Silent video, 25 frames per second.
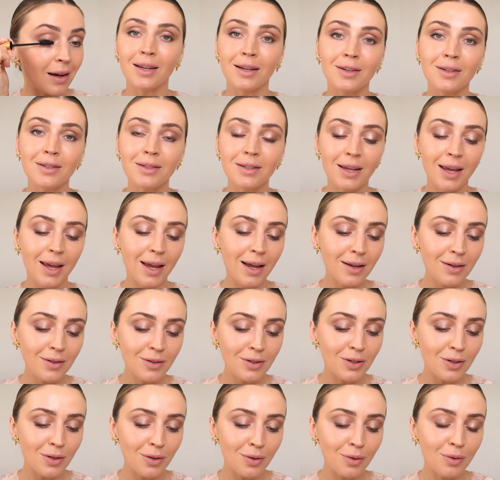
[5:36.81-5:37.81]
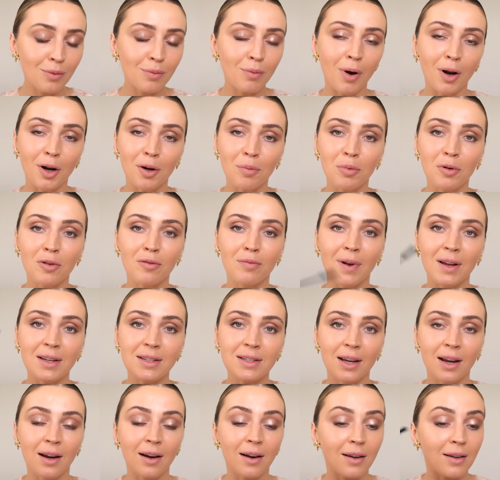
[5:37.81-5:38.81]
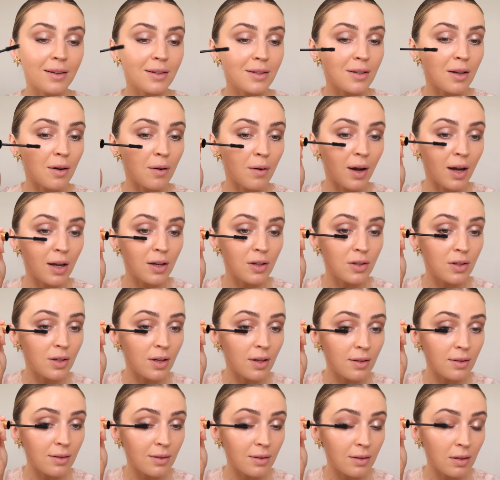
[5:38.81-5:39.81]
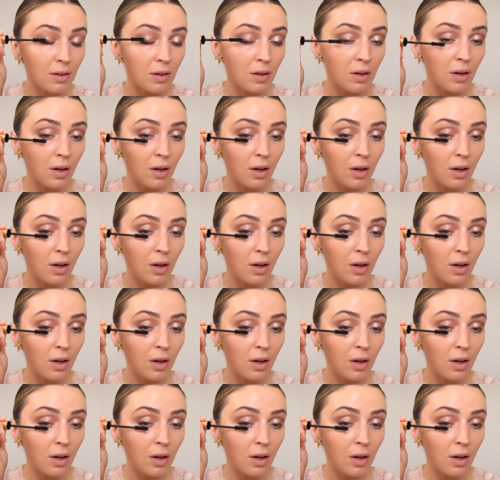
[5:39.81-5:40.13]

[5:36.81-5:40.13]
I just can't do waterproof mascara, so I just